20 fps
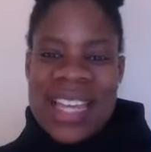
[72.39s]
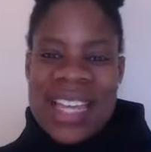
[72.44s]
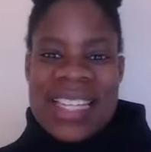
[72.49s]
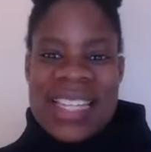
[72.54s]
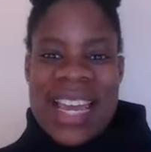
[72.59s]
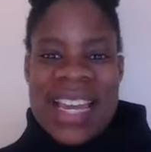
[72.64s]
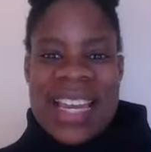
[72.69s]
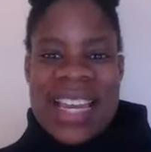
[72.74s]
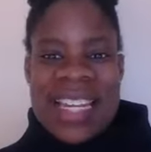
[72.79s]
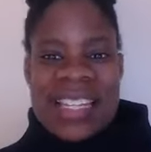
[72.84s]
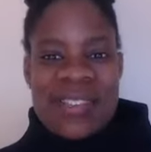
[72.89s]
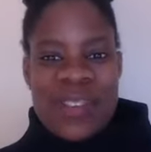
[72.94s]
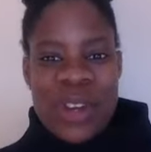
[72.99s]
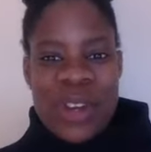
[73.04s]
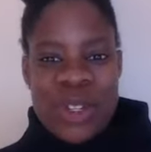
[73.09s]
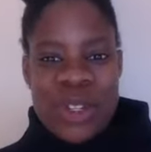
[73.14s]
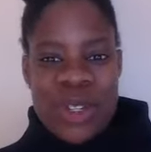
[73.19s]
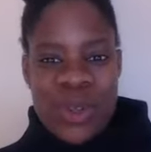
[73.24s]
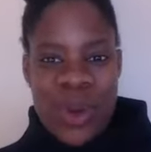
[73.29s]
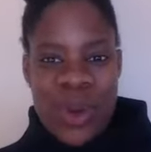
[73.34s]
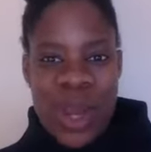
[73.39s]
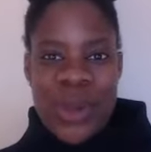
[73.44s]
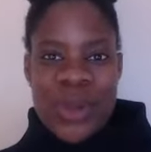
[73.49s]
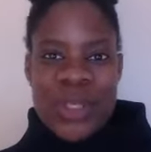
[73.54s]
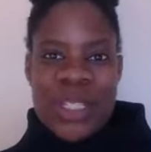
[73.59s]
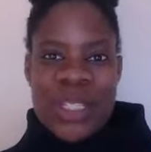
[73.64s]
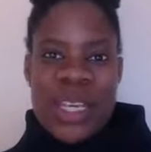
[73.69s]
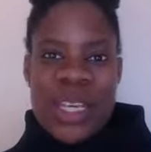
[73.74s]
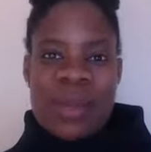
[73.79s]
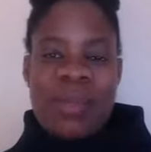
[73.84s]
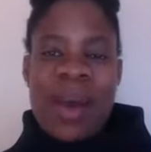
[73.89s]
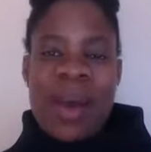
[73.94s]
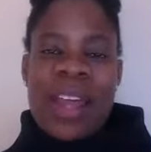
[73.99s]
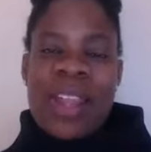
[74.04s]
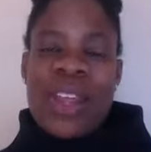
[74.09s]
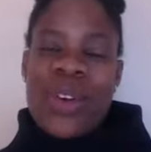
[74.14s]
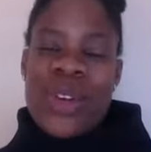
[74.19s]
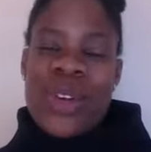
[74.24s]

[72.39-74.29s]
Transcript: a daily devotional hosted by the